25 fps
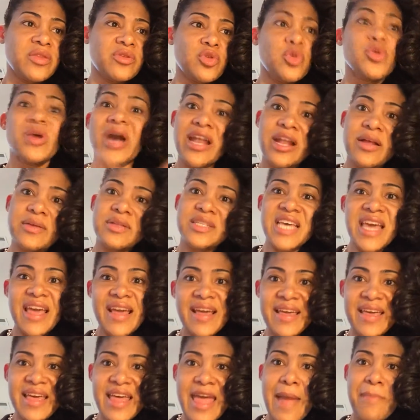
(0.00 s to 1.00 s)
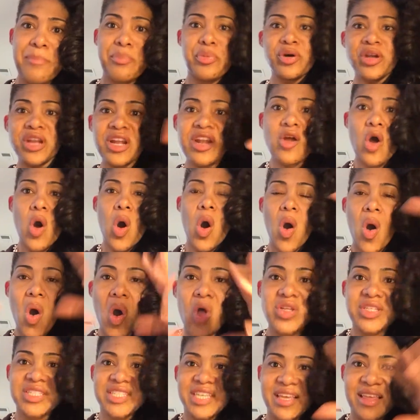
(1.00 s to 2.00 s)
You gotta take it and put it
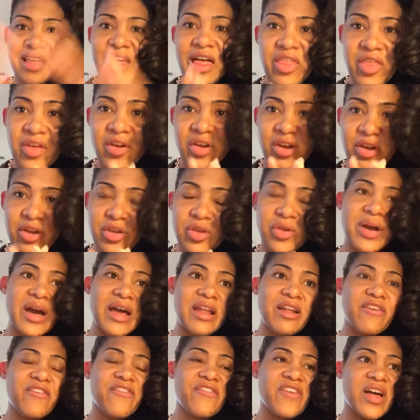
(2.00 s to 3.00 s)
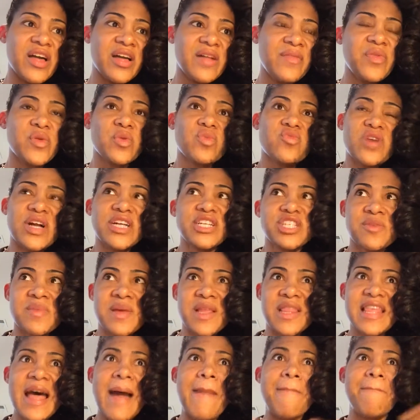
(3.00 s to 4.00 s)
all together. You gotta find the
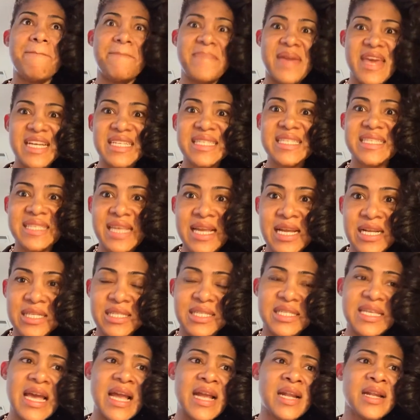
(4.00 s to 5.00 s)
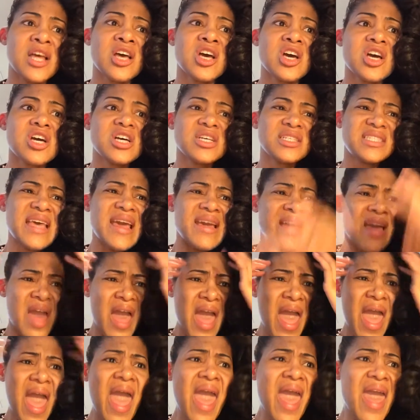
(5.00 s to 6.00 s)
regimen that makes sense and say,
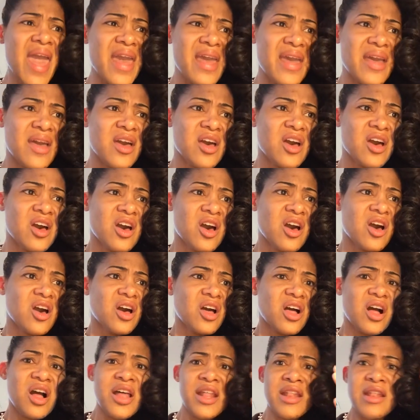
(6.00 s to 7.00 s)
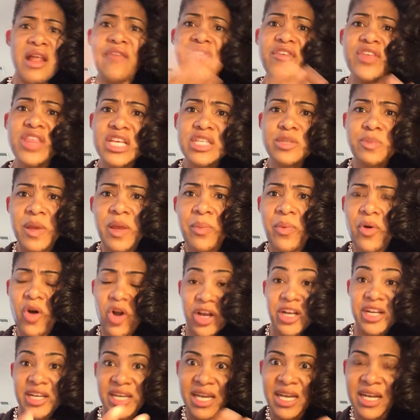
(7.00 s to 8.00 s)
hey, enough of these people
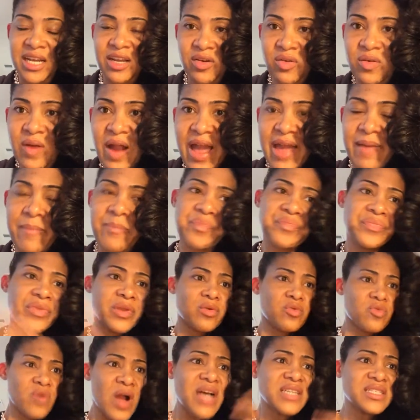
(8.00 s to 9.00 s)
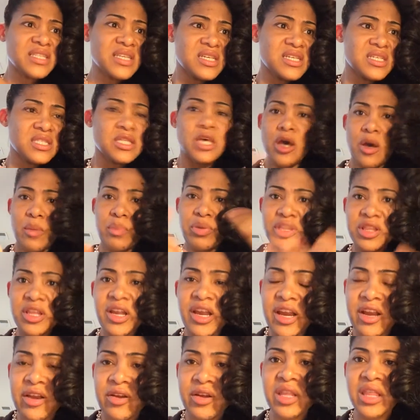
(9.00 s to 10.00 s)
are getting it right. Rastas put
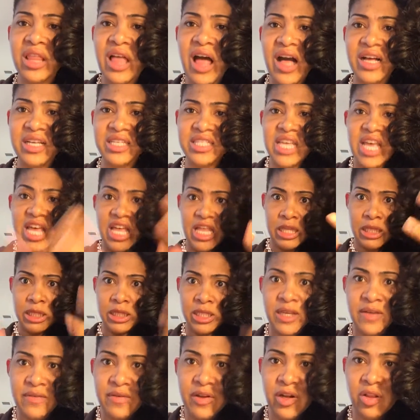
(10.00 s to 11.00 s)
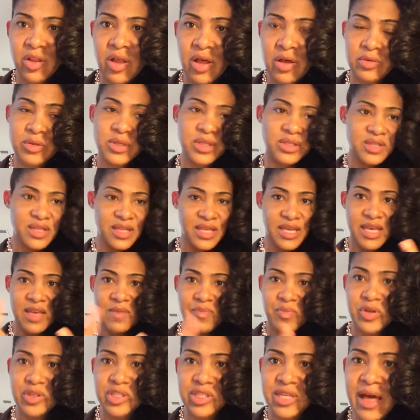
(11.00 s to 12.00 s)
their hair in locks, leave it alone. They
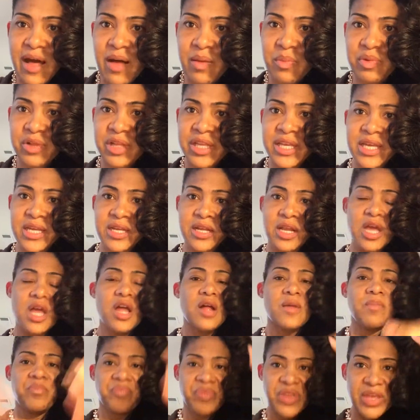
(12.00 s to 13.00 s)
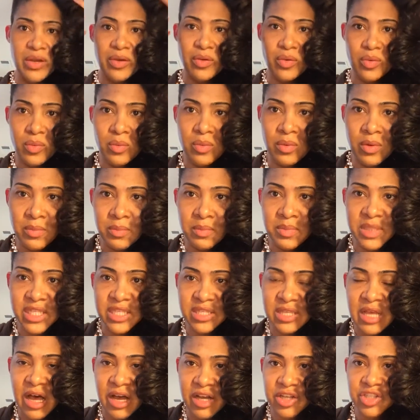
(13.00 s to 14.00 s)
keep their scalp clean. They
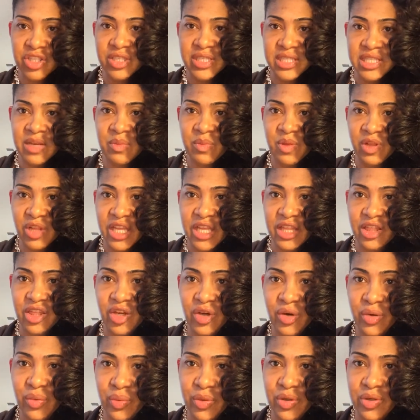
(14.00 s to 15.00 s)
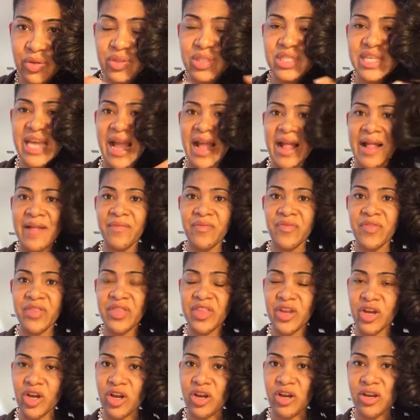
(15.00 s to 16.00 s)
massage and stimulate their roots, and
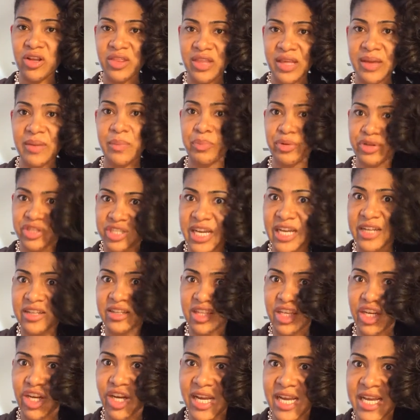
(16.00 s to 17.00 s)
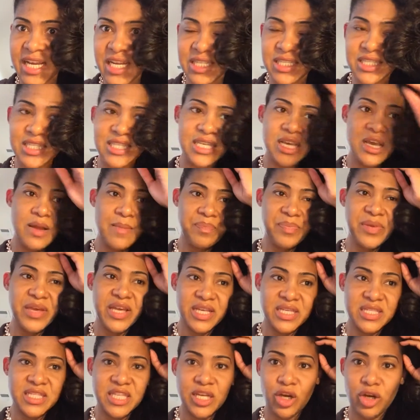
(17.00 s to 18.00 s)
they protect their ends
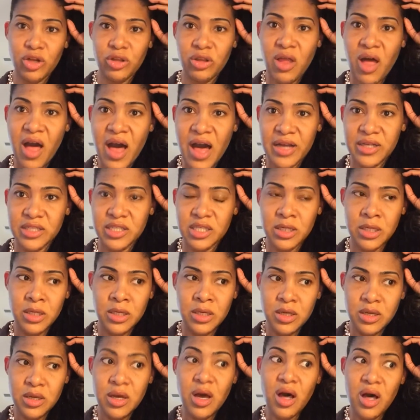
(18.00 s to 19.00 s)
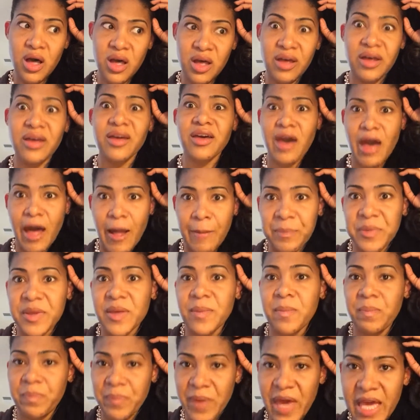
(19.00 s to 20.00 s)
because they're a lot.
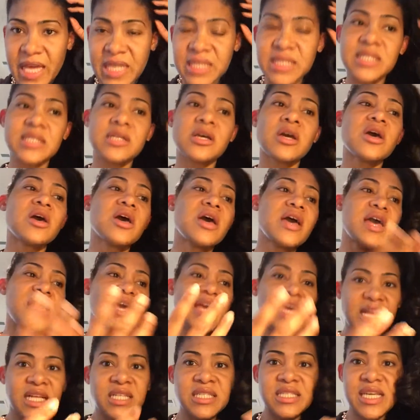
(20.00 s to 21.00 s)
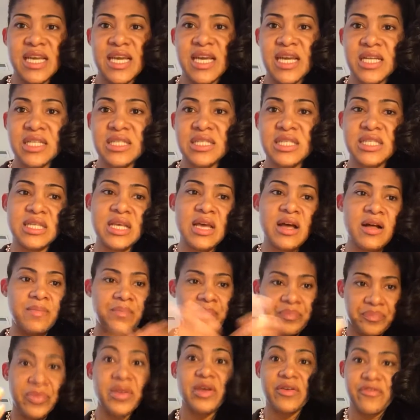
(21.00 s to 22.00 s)
Copy paste. Indians
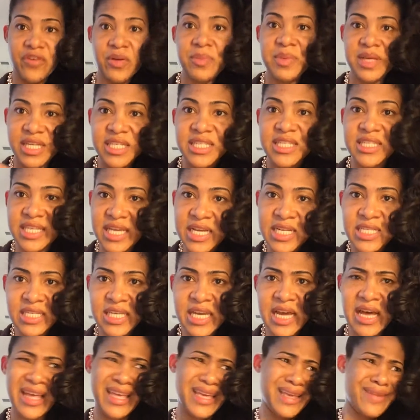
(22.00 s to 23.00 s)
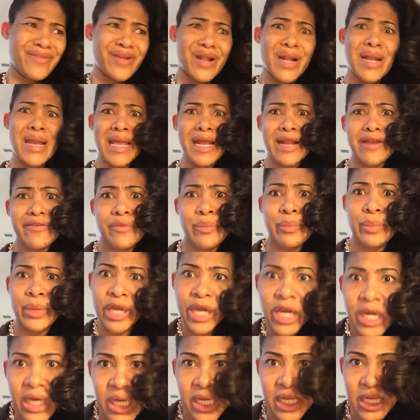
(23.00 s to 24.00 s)
from East India, even Native
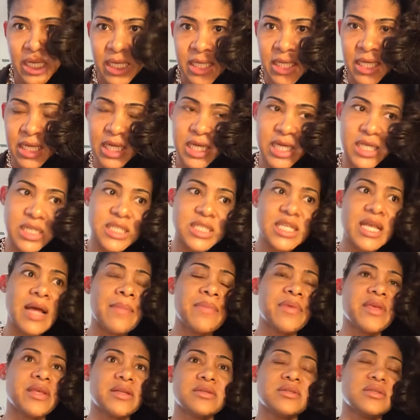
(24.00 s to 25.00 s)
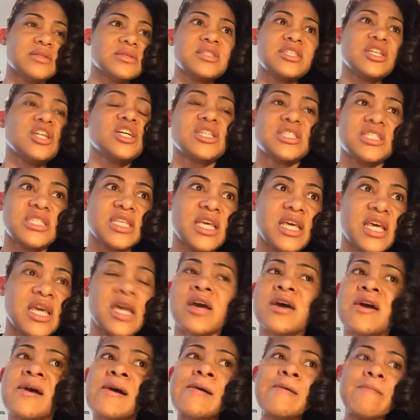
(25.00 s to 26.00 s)
American Indians. I mean,
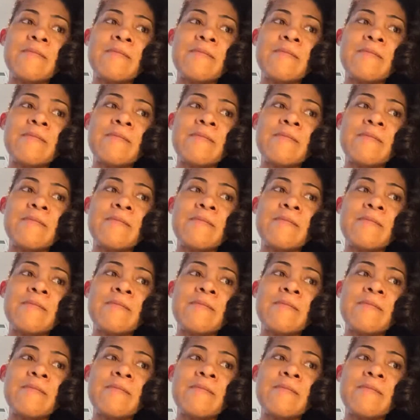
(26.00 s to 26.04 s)
seriously.